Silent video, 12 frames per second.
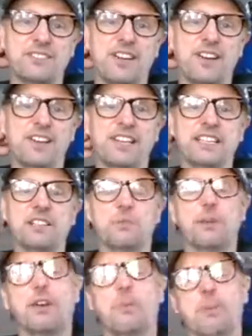darling.
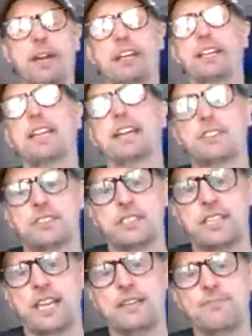We've got better
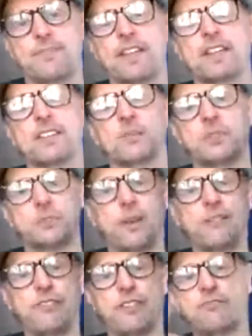connections now. I'm just
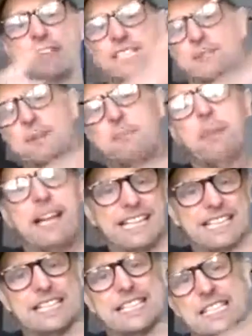waiting for the rest of me
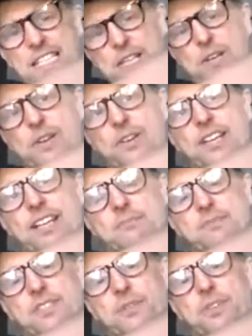paint to turn up
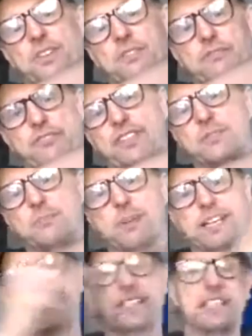so I can finish
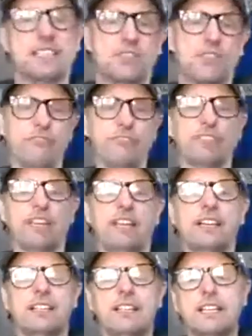painting this office
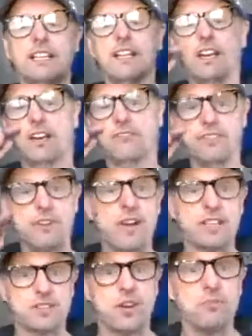out. The
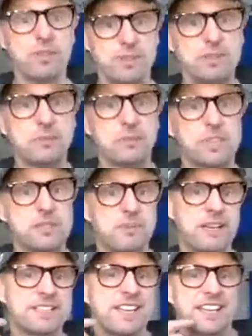night time, it looks pretty
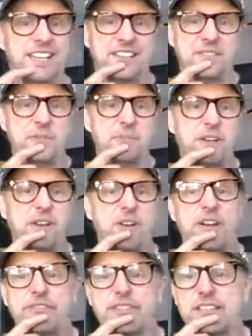spectacular on my
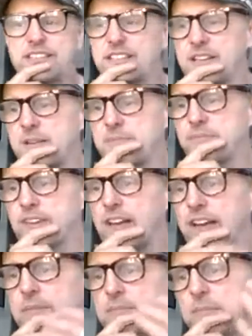live feeds.
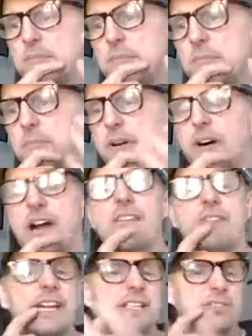But I
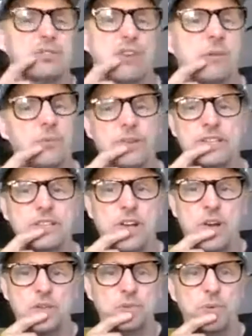have had trouble this
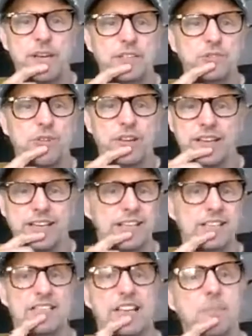last week trying to get
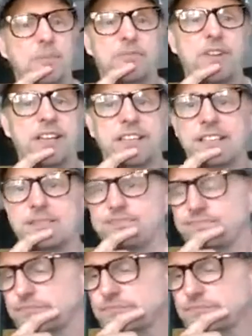this up and running.